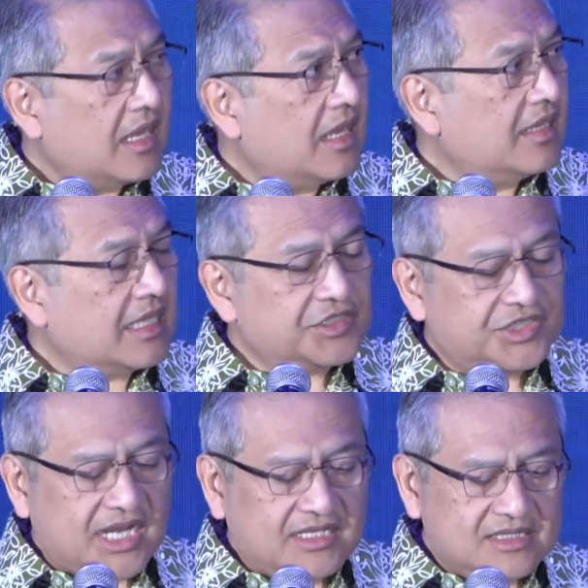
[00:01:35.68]
The
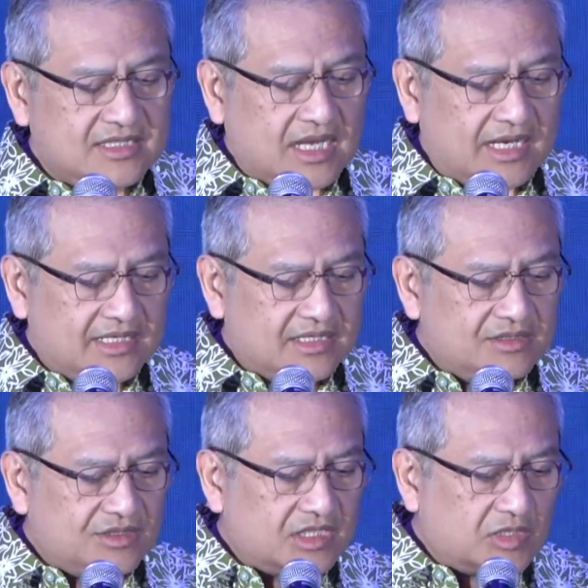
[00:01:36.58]
shared desire
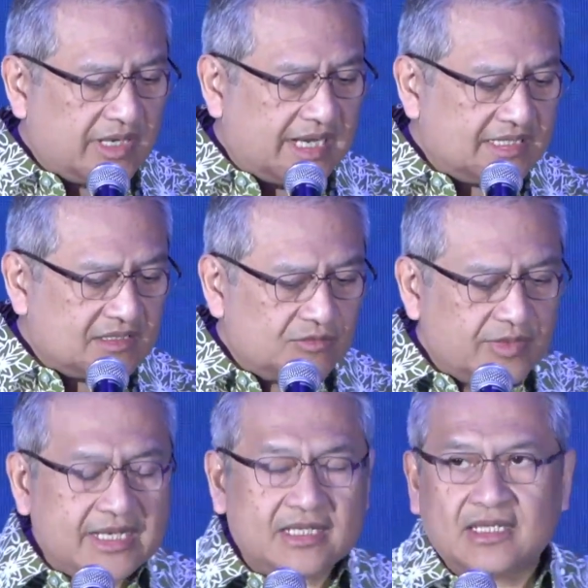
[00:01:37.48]
to create
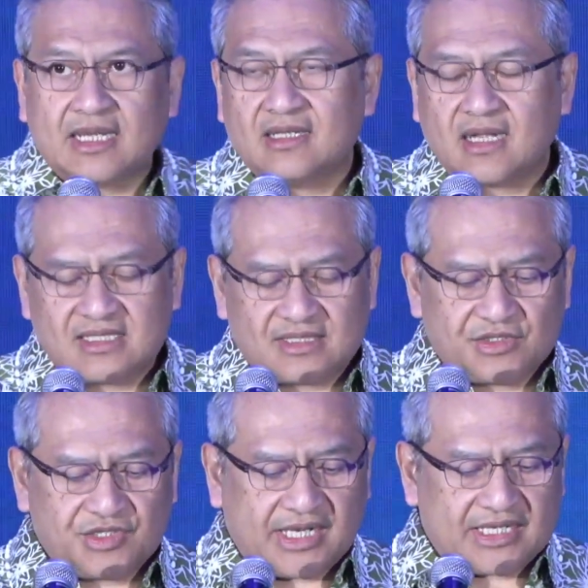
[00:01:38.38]
real and lasting
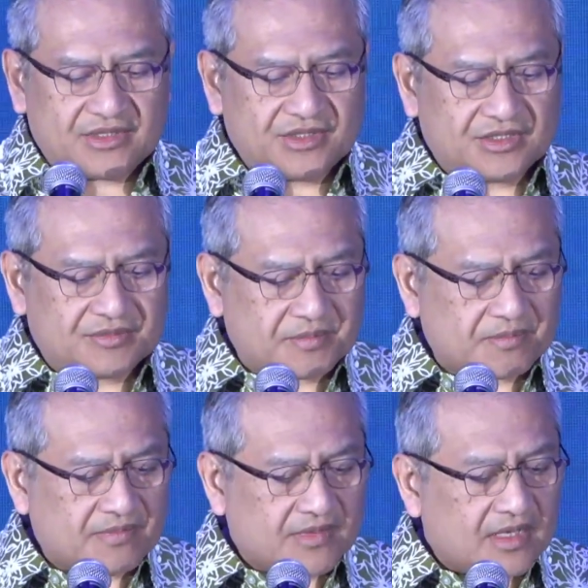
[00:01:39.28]
change
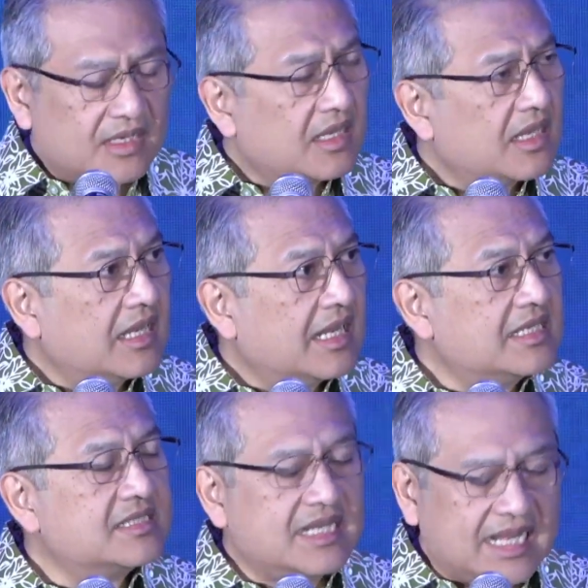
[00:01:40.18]

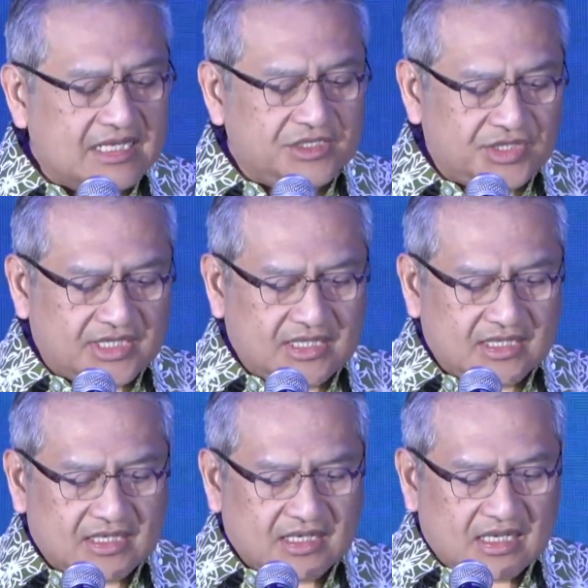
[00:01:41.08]
is the energy
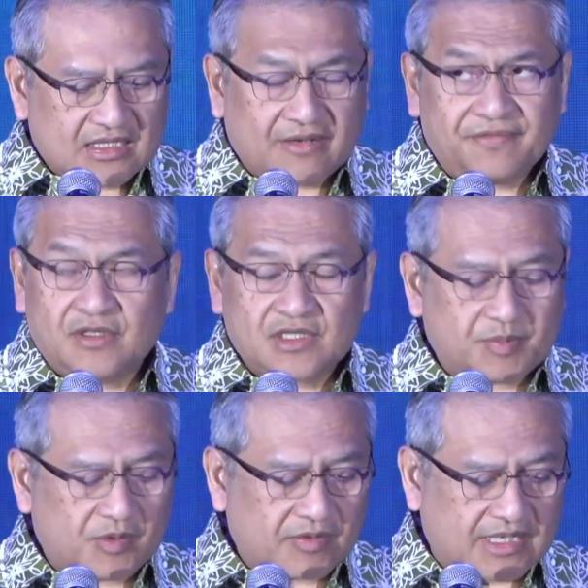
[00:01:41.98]
that fuels
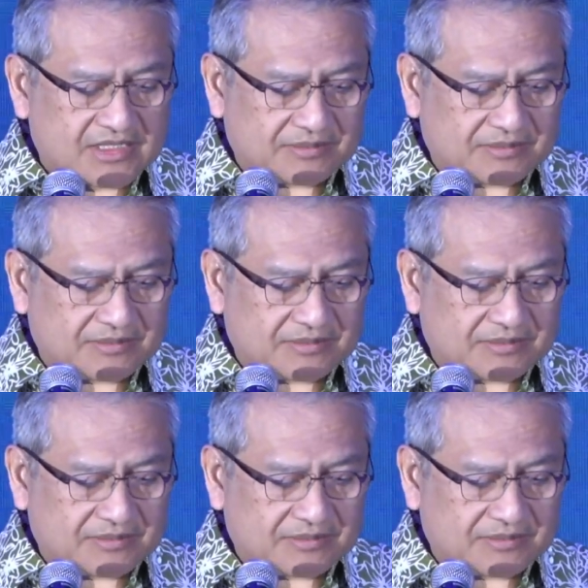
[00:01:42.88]
progress.